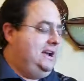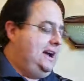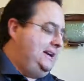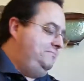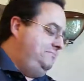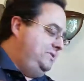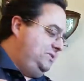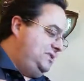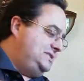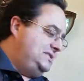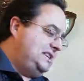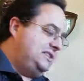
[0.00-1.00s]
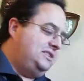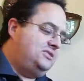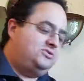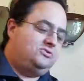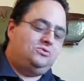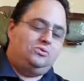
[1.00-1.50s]
I'm not exactly
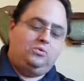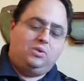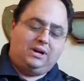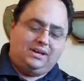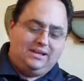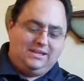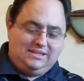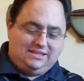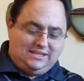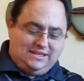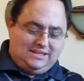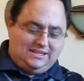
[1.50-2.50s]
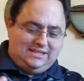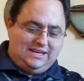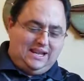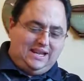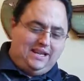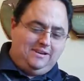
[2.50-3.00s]
sure what his
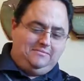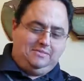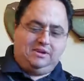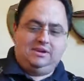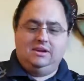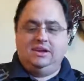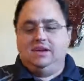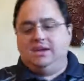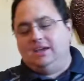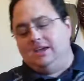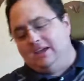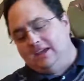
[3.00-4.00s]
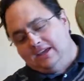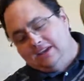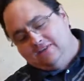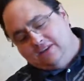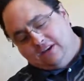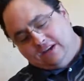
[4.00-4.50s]
name
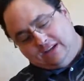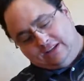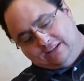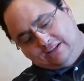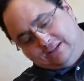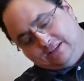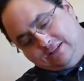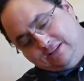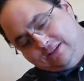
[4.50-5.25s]
even is.